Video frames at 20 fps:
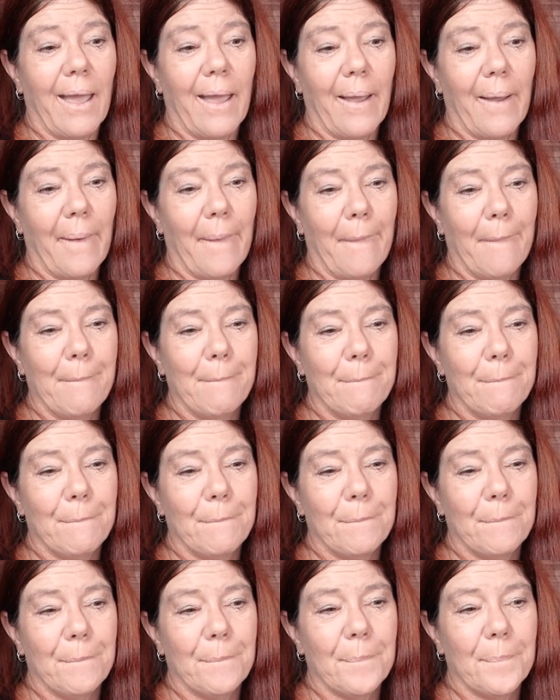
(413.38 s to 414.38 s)

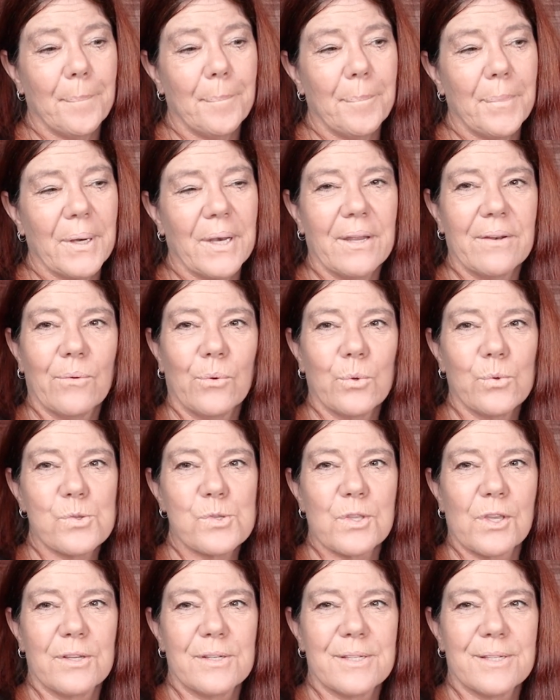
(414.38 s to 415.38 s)
But I
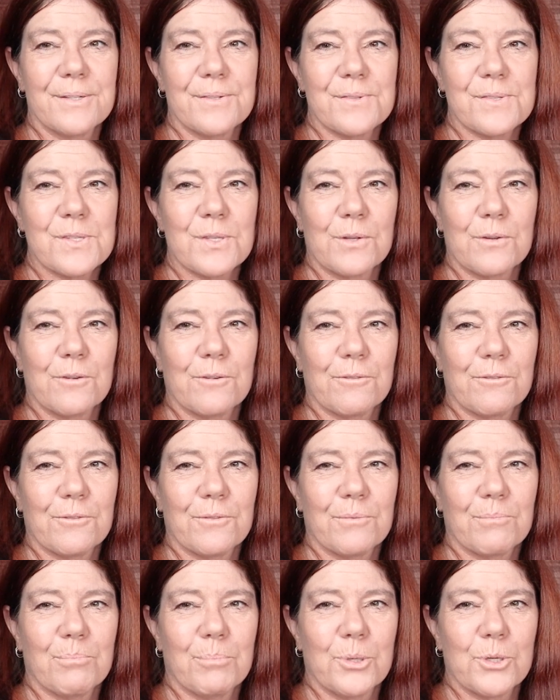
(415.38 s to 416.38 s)
also didn't sort of
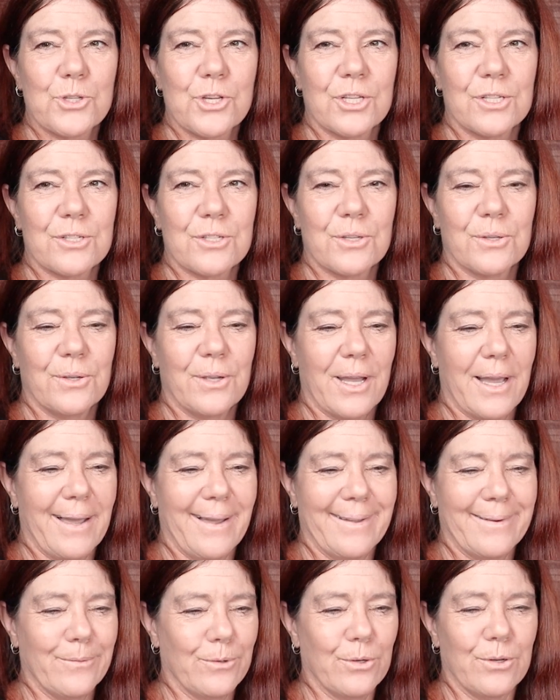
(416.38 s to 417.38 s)
push it too
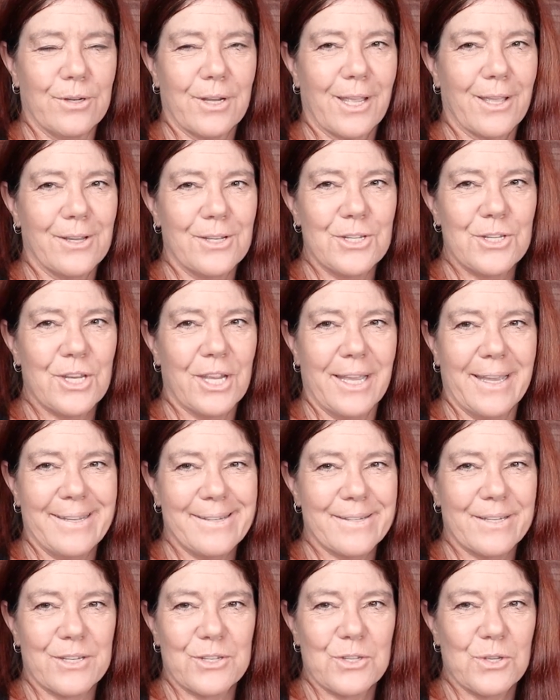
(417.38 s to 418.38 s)
hard or
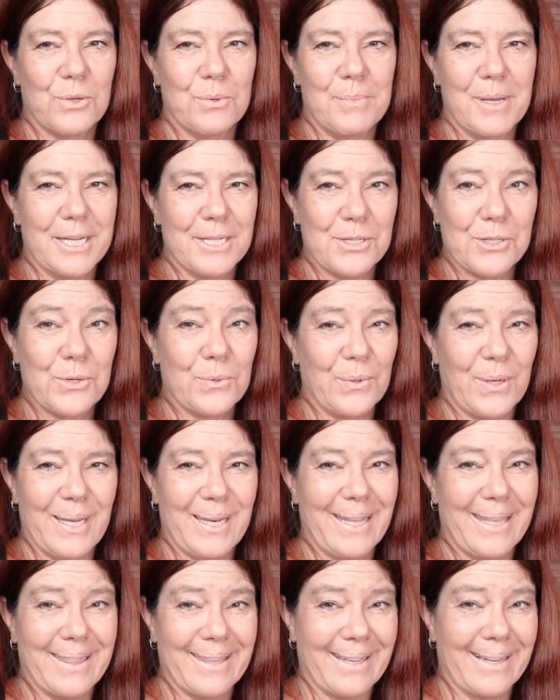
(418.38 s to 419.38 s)
negotiate it too much or
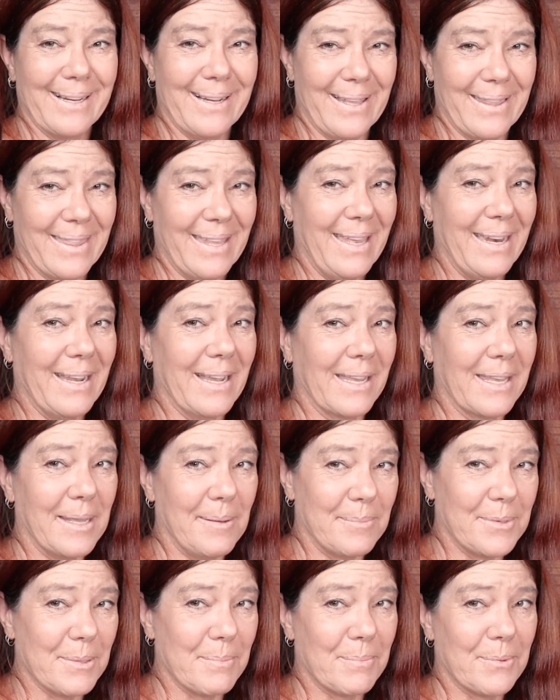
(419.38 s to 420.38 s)
anything like that. I
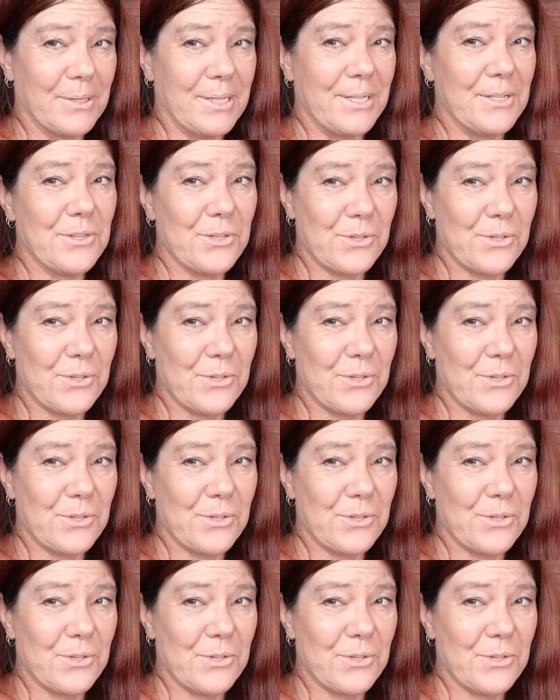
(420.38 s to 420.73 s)
kept it pretty